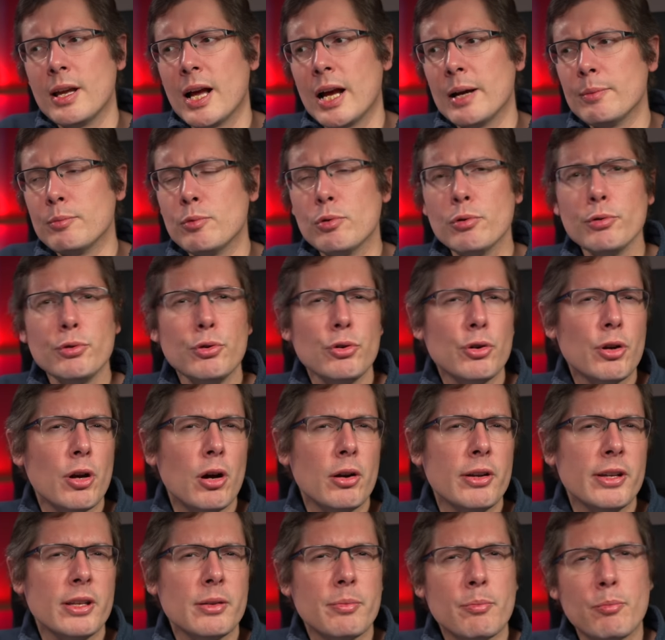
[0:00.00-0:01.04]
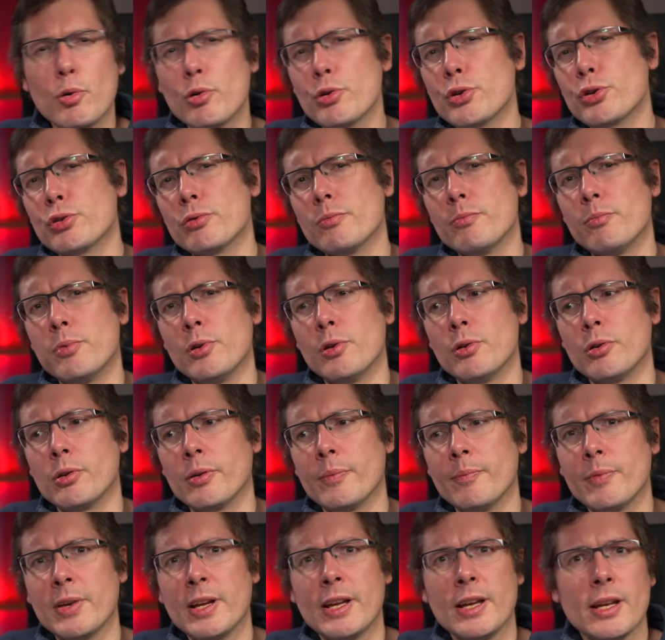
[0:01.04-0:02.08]
I'm going to call it motion blur.
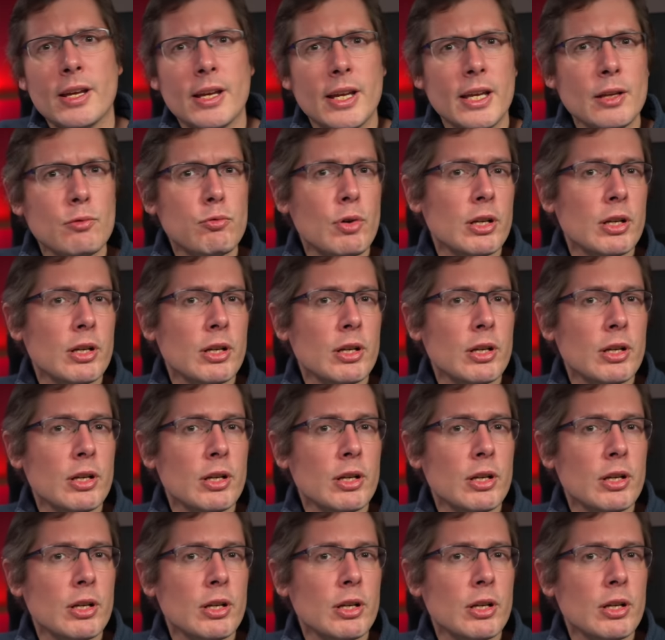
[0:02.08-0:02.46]
It